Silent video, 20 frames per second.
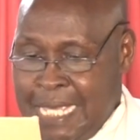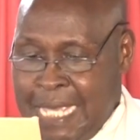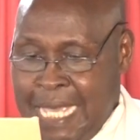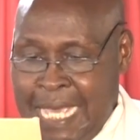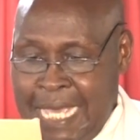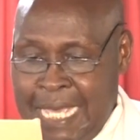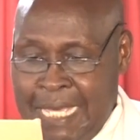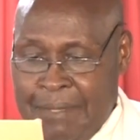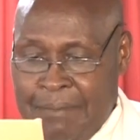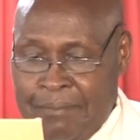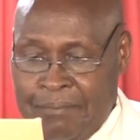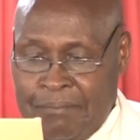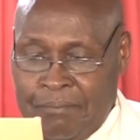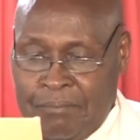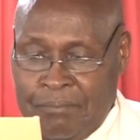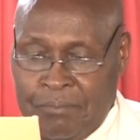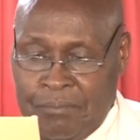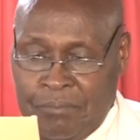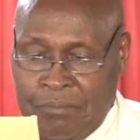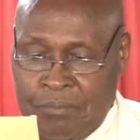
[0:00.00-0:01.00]
came
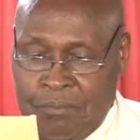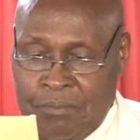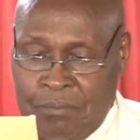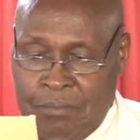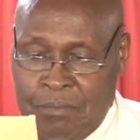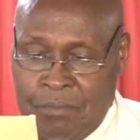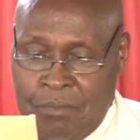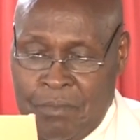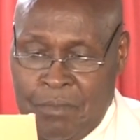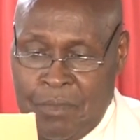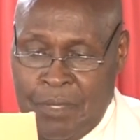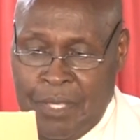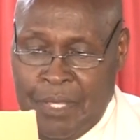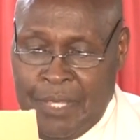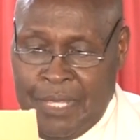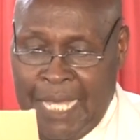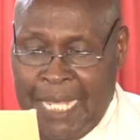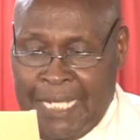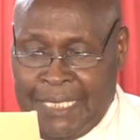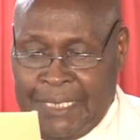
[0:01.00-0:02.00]

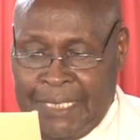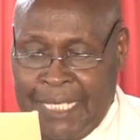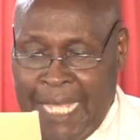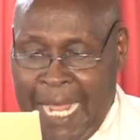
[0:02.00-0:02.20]
that